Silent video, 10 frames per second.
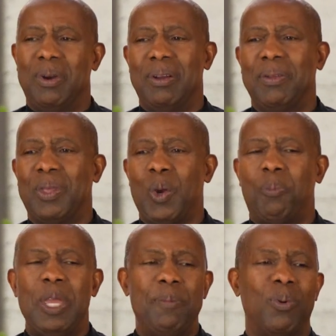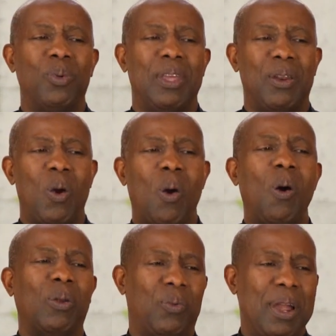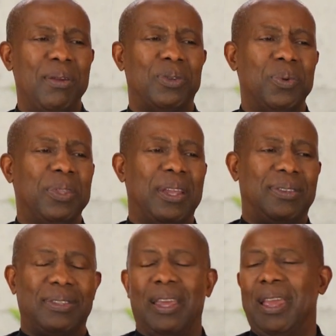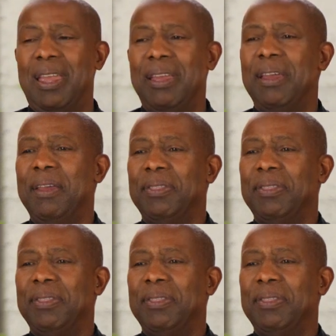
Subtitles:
Well, there are people that are all around you that say